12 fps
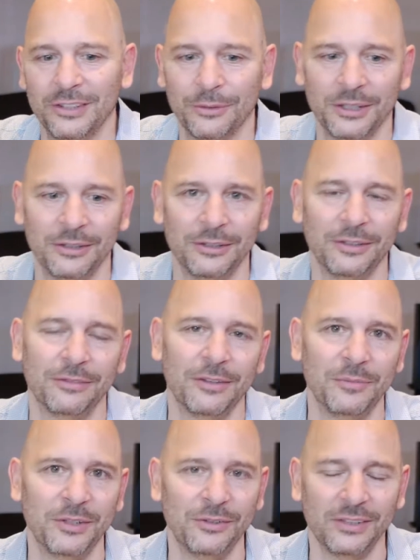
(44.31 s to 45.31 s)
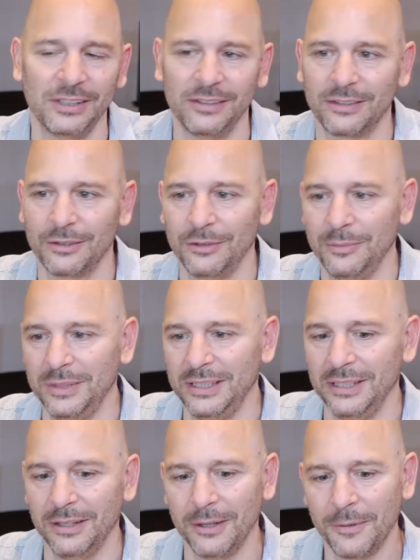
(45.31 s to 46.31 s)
quite a lot of the music is going to be